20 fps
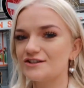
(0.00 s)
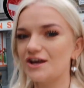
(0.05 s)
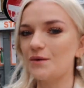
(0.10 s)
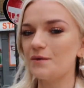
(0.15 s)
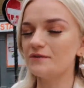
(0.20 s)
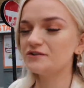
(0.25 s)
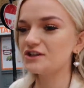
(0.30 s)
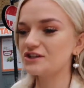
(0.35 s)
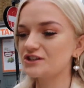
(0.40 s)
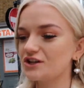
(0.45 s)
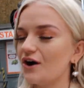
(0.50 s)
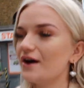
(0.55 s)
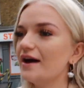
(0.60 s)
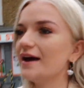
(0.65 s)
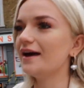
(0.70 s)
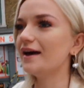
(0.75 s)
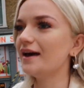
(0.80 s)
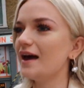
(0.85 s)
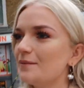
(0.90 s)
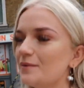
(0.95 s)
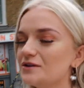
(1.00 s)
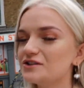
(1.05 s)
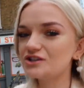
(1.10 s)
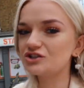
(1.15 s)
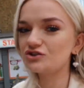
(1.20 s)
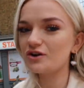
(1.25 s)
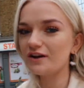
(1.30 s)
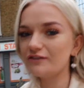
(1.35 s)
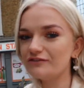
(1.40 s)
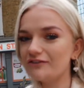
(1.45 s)
So we've just got here and we're
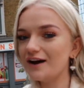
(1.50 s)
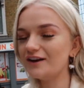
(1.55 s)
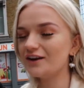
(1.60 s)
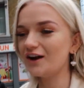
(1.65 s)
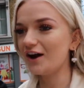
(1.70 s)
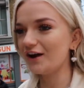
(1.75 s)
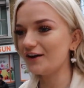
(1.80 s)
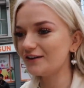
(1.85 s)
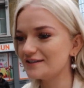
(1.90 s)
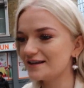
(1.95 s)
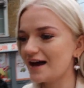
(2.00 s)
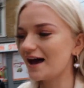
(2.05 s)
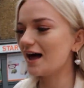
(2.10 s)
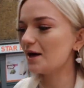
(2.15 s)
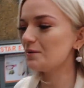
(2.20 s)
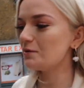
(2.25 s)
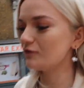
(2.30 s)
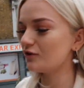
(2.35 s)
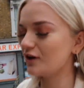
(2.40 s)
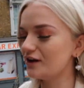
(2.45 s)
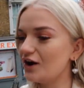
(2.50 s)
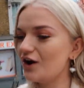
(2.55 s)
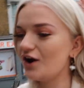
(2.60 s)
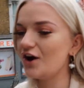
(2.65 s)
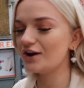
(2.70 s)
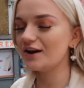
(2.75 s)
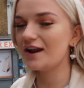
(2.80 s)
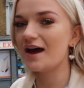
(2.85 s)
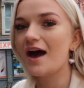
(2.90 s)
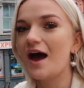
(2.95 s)
just trying to find our hotel. We've got it
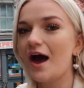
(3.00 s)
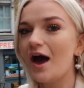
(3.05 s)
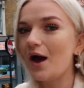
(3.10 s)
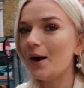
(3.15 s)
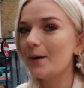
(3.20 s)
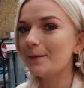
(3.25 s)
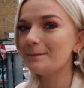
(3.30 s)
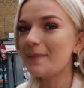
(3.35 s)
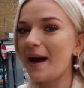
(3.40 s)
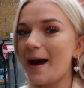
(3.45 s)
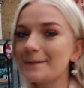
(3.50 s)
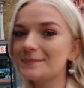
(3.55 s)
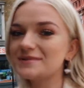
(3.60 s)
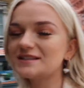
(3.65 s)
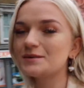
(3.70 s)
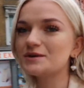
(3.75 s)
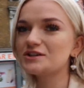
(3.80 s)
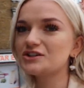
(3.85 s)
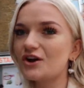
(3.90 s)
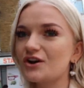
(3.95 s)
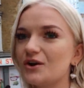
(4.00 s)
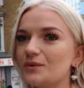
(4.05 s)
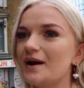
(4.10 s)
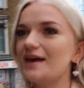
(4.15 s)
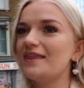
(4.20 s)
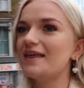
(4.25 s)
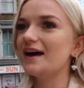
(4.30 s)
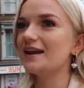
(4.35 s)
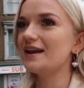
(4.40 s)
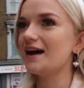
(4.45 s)
on maps, so we're just on our
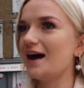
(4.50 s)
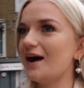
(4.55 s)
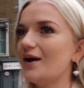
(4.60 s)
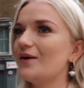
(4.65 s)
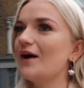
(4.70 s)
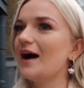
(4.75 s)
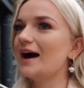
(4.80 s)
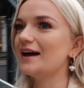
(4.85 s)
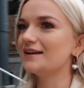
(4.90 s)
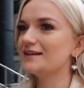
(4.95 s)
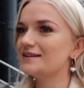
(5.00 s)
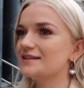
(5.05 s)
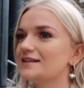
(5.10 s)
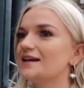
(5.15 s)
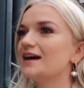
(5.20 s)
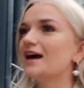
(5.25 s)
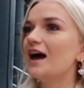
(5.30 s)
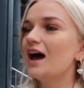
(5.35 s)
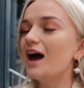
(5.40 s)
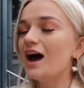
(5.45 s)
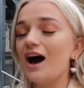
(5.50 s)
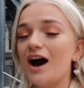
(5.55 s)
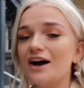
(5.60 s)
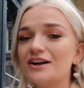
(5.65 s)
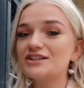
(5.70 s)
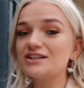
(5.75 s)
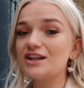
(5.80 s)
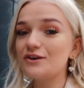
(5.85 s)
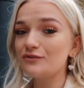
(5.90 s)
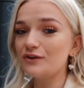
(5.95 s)
way there now. And
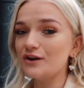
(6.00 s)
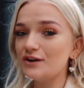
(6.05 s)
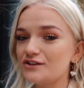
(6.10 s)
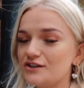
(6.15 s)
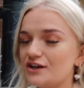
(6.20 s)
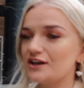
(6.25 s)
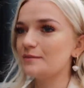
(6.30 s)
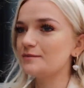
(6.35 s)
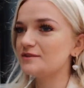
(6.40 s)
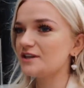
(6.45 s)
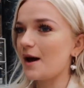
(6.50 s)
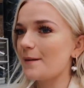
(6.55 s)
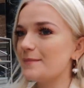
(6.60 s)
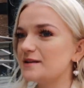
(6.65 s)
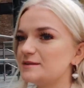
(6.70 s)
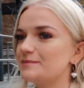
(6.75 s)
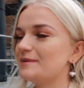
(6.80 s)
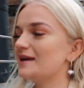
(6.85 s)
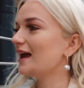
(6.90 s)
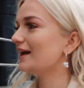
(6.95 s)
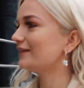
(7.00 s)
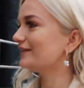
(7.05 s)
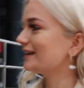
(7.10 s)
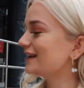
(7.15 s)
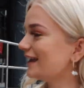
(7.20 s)
I just love London. I'm so happy to be here